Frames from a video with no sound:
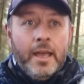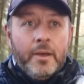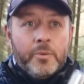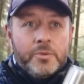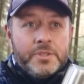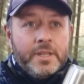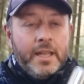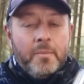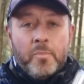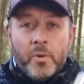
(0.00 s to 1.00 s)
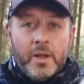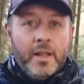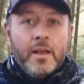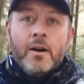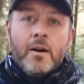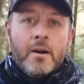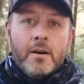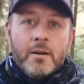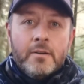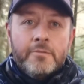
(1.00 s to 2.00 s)
it will stay boiling hot
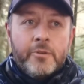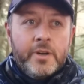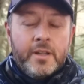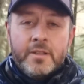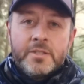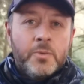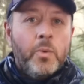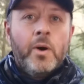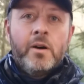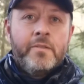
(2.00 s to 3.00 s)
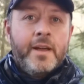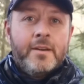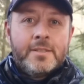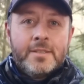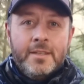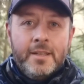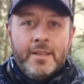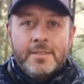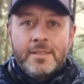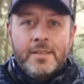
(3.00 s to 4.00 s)
for another 12 hours at
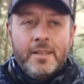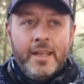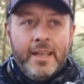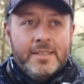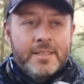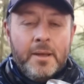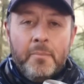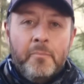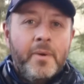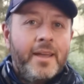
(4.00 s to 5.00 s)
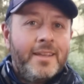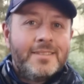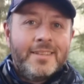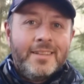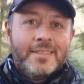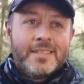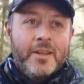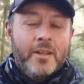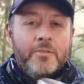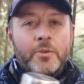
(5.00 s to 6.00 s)
least. It's amazing. So
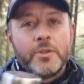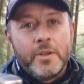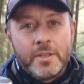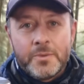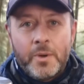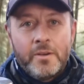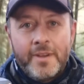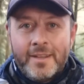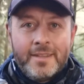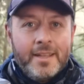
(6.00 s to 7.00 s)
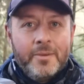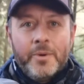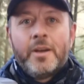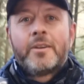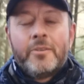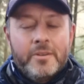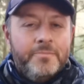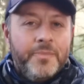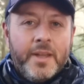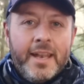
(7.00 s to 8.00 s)
if you're doing a 12-hour day work, or
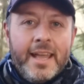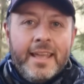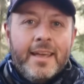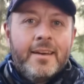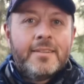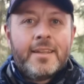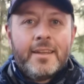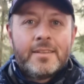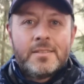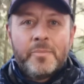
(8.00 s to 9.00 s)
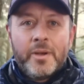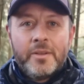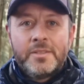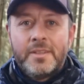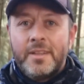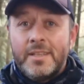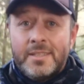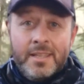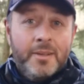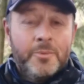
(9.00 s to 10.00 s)
an 8-hour day I suppose,
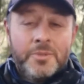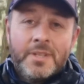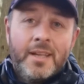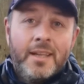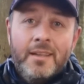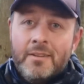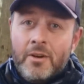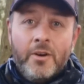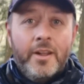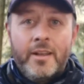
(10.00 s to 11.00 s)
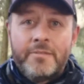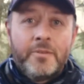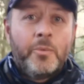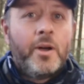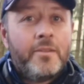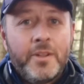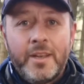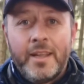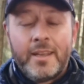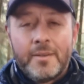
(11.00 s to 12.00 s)
this thing will stay hot enough for whatever you
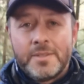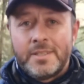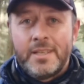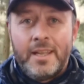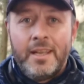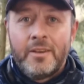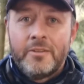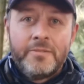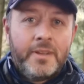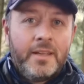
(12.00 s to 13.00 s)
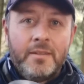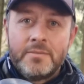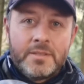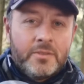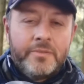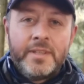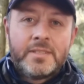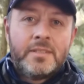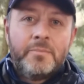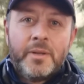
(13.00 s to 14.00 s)
need. Cups of tea, coffee, sort of
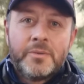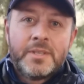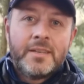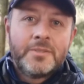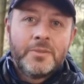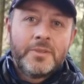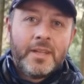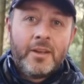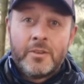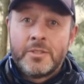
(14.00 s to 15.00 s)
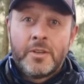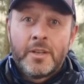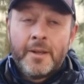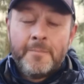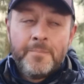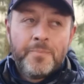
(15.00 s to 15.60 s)
instant meals, that sort of thing, hot chocolate.